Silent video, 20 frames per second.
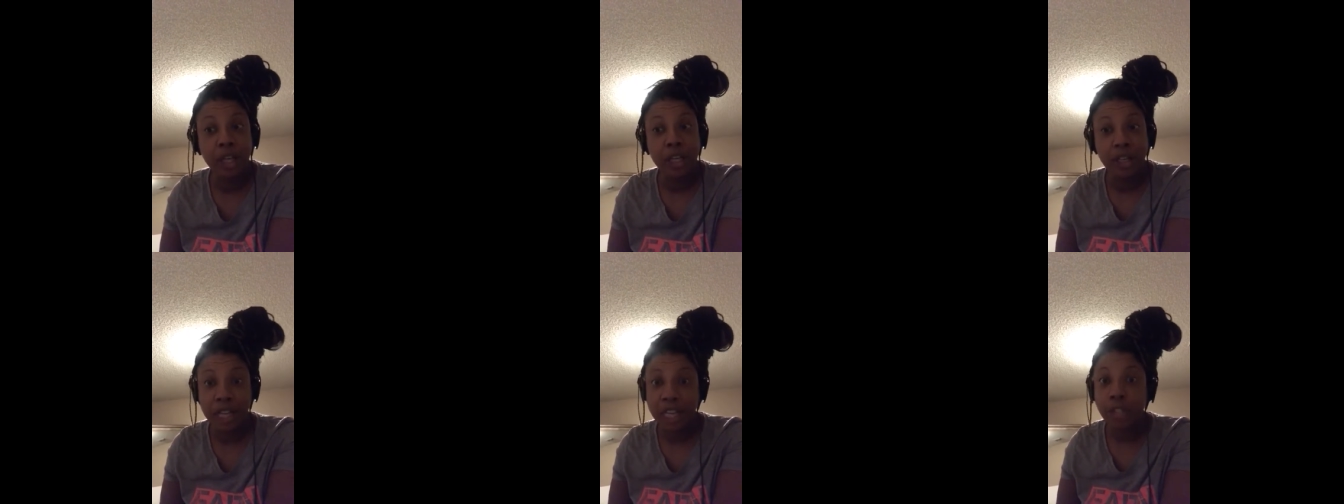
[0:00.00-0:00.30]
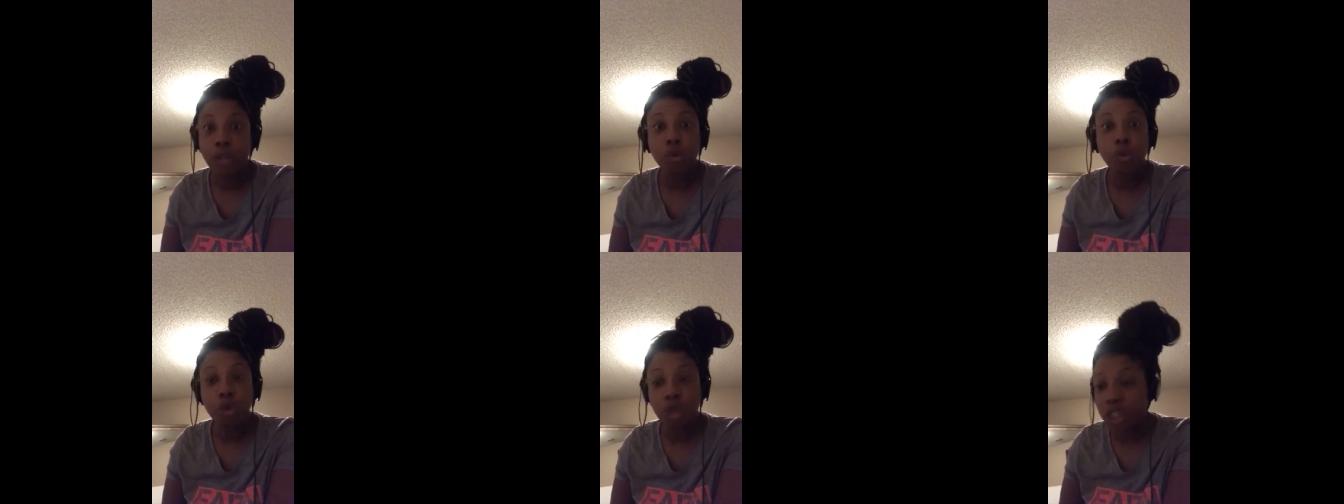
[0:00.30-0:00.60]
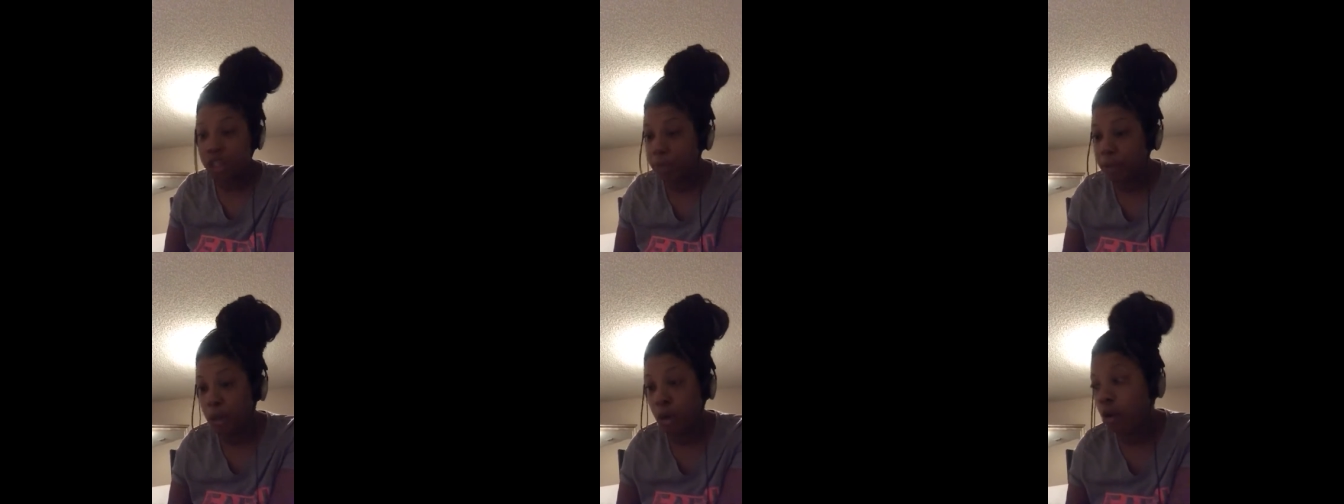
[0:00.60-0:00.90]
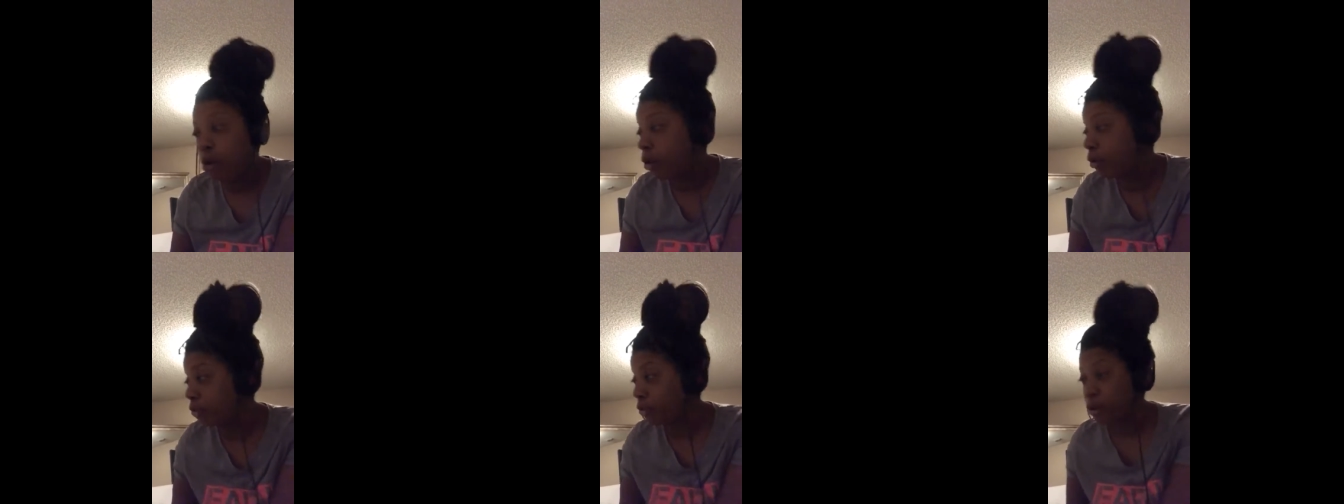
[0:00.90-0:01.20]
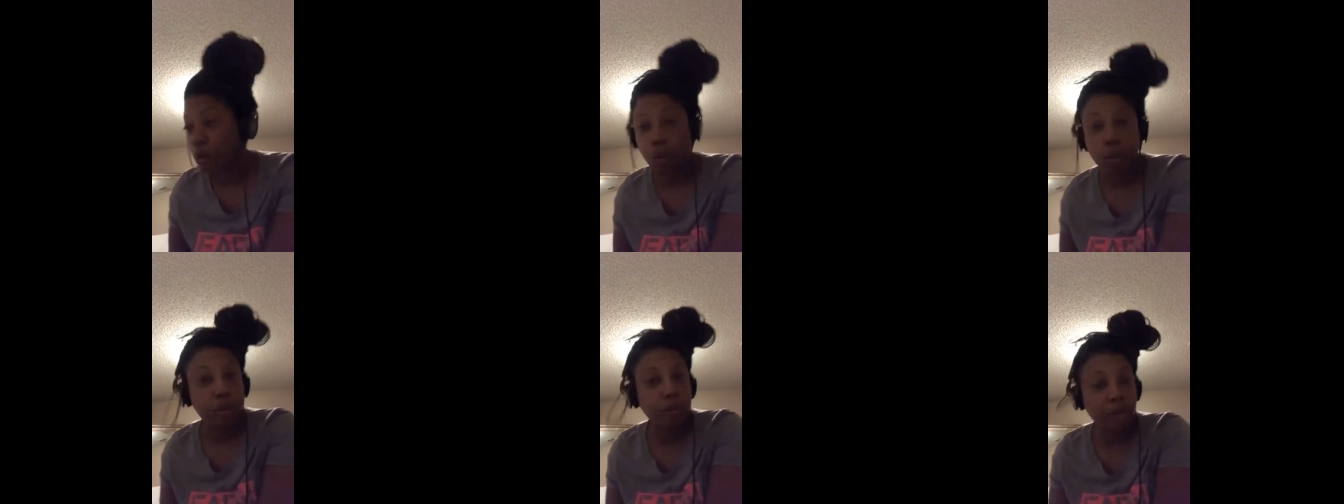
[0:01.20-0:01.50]
That's who need to be going
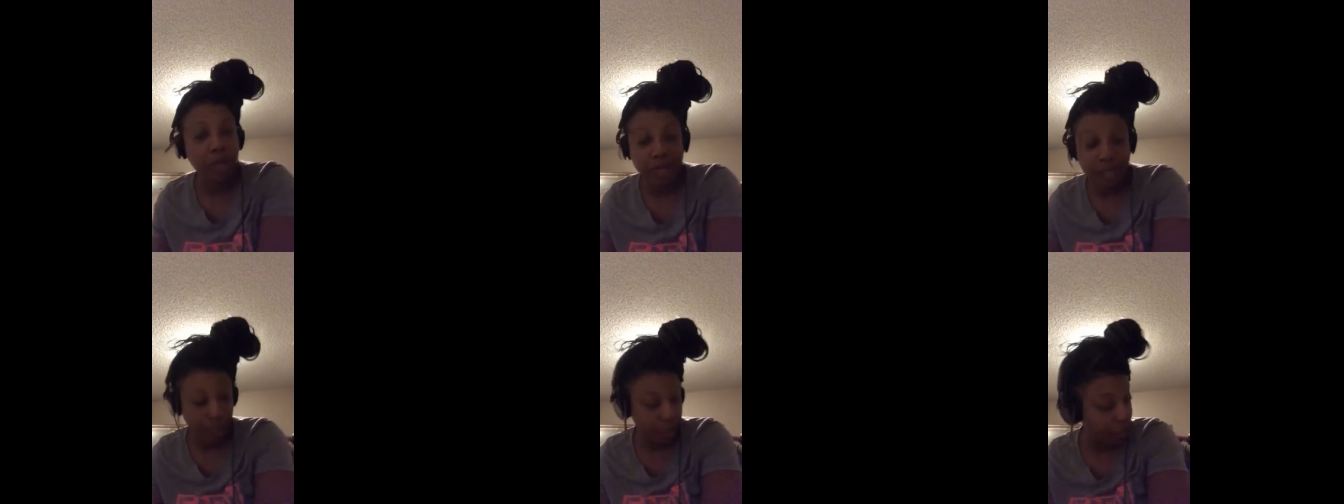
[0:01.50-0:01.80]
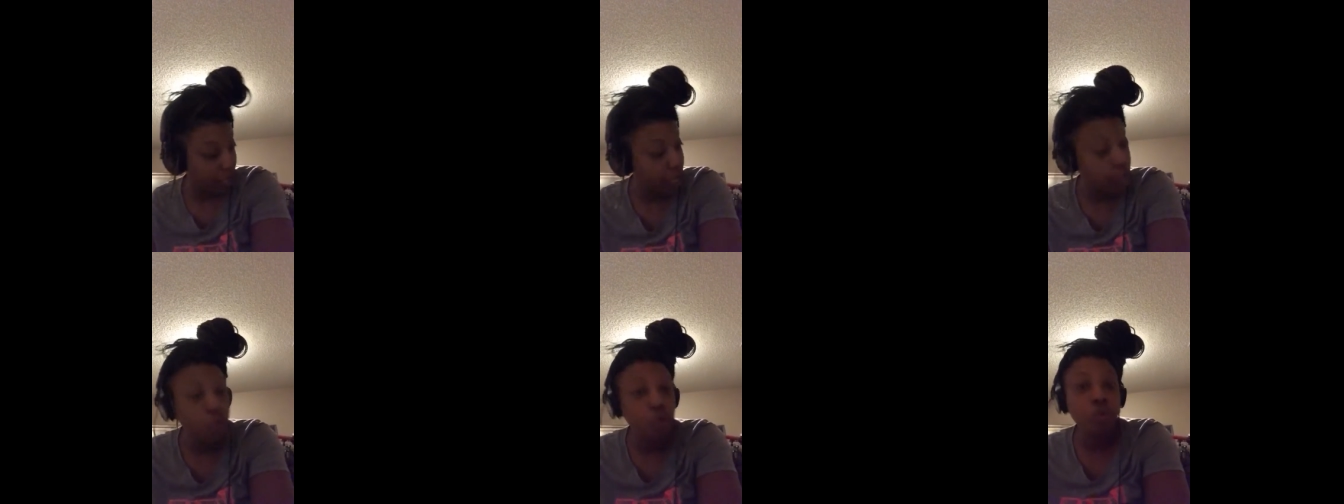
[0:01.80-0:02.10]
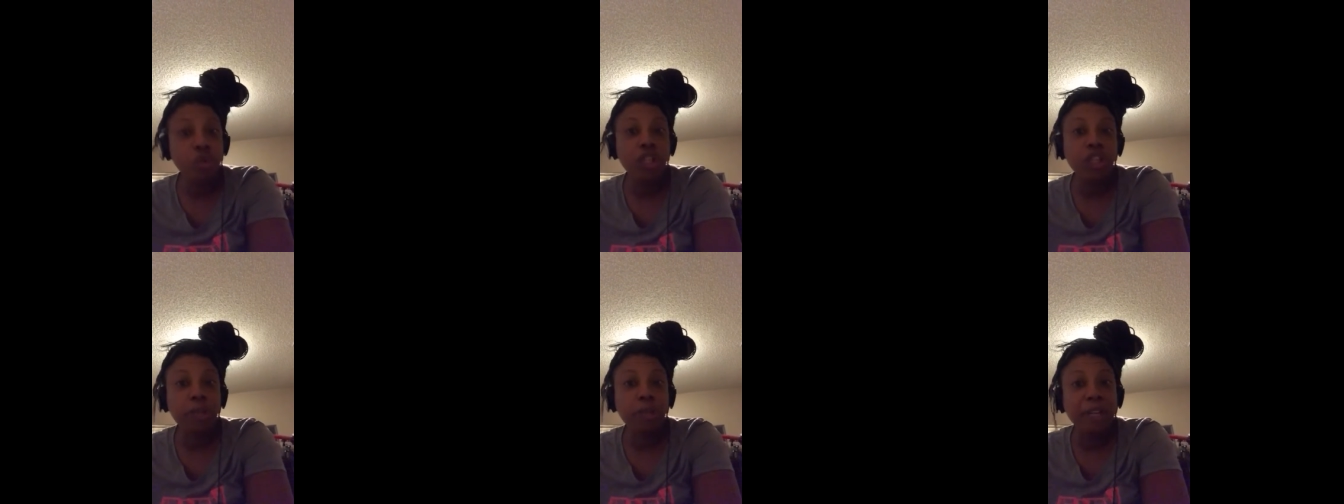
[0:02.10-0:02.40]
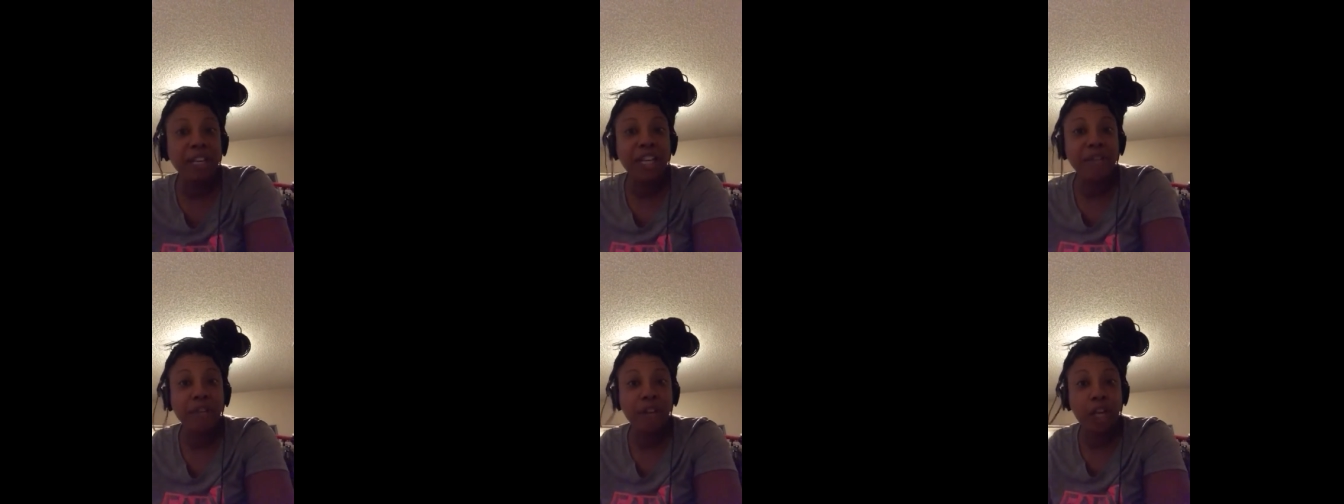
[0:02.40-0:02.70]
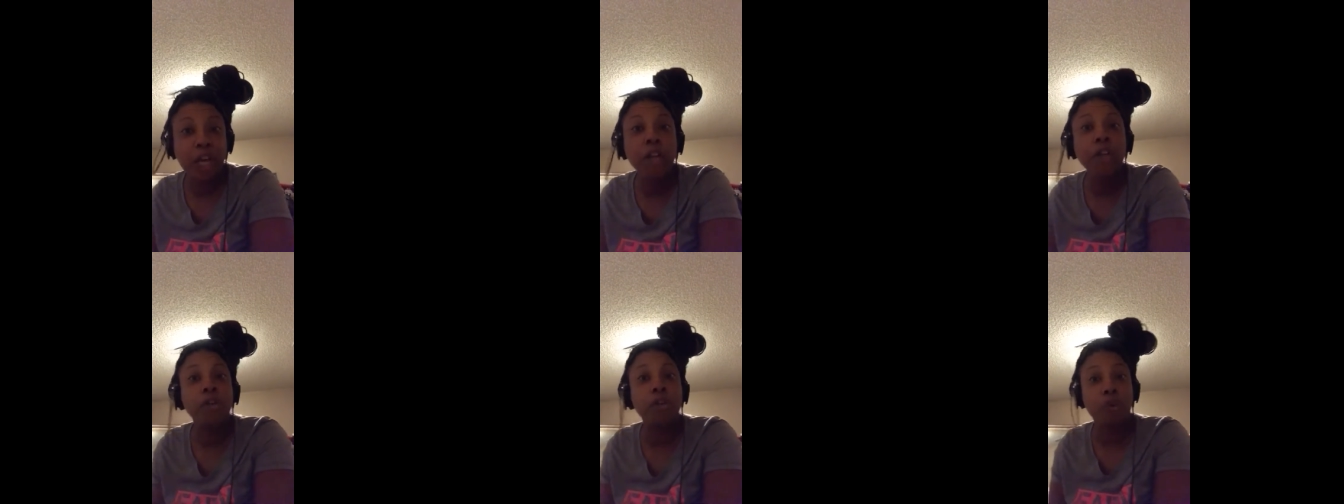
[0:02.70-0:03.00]
somewhere. That's who need to be living
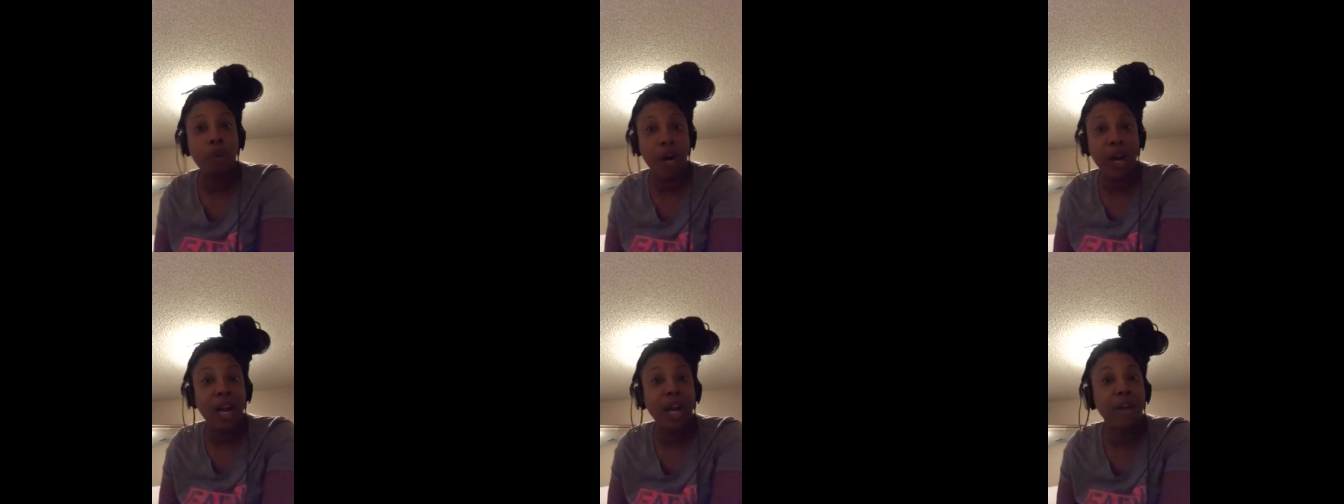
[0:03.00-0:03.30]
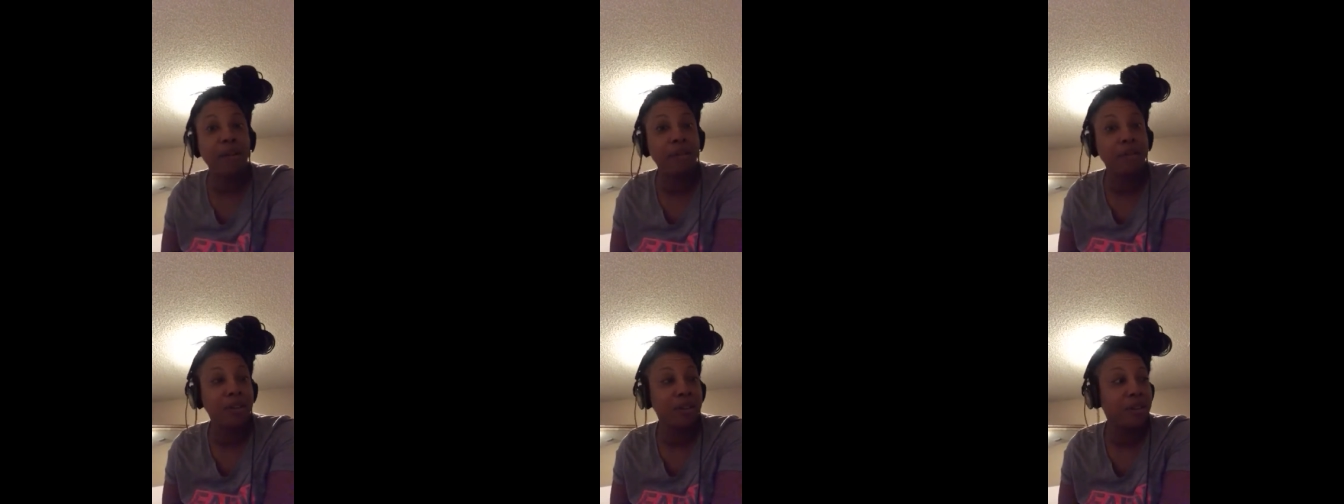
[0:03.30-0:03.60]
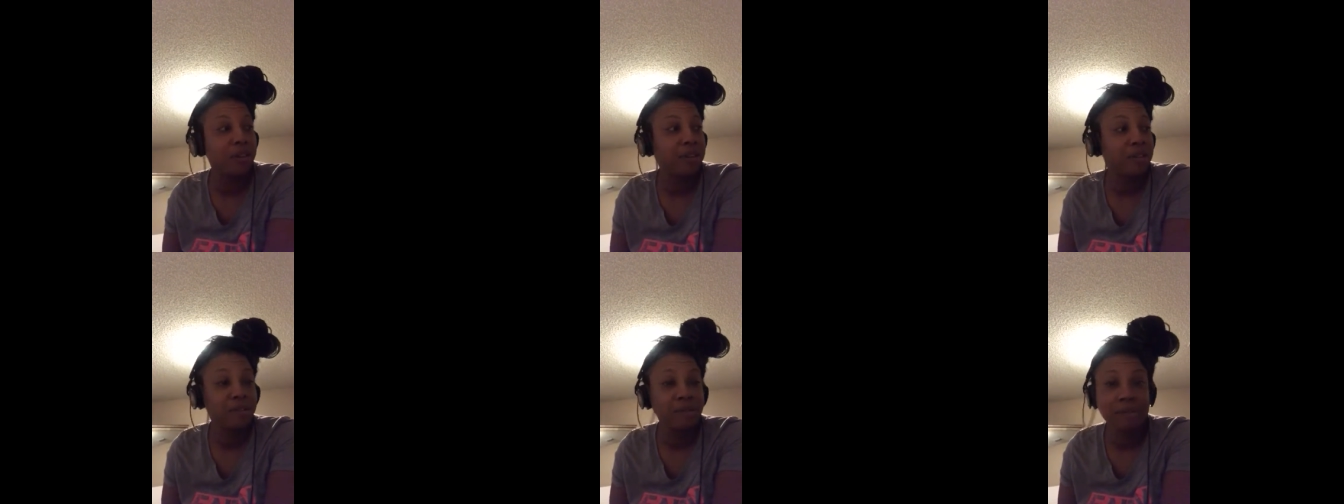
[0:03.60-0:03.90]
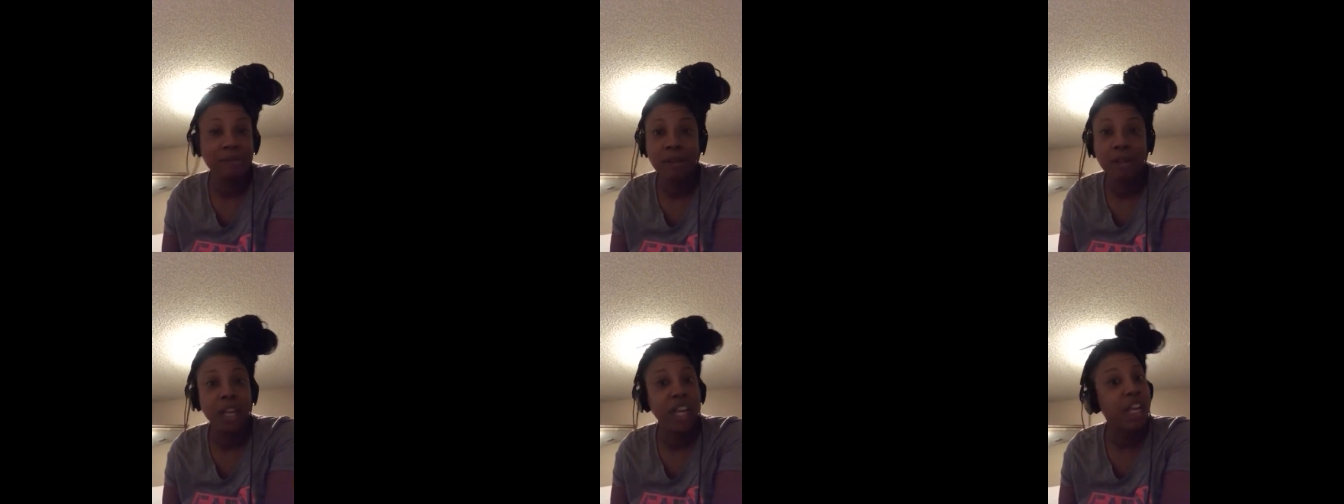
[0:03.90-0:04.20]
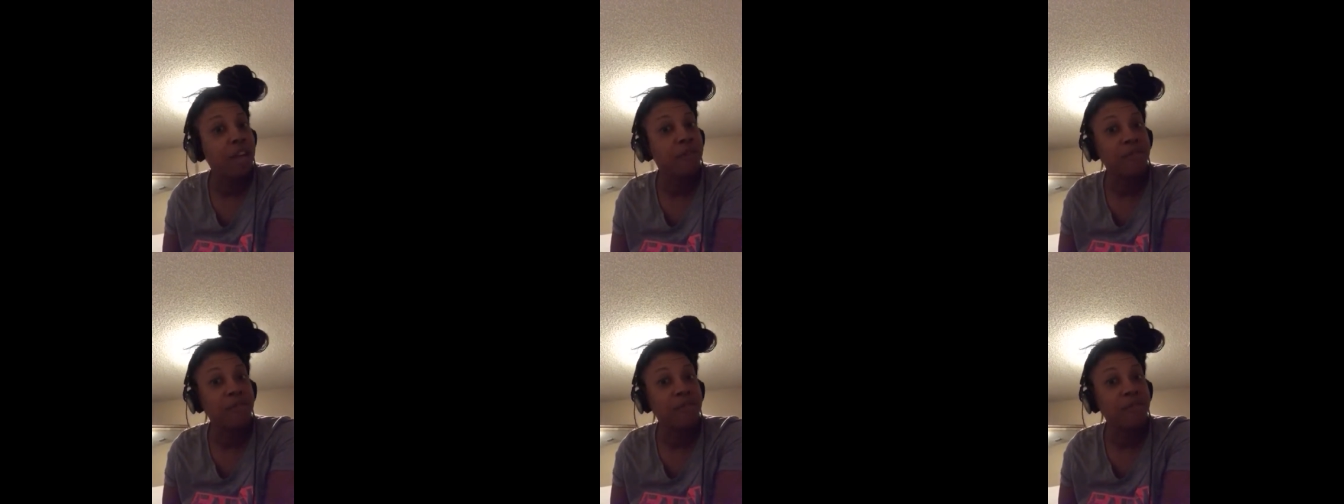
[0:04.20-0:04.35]
underground. He'll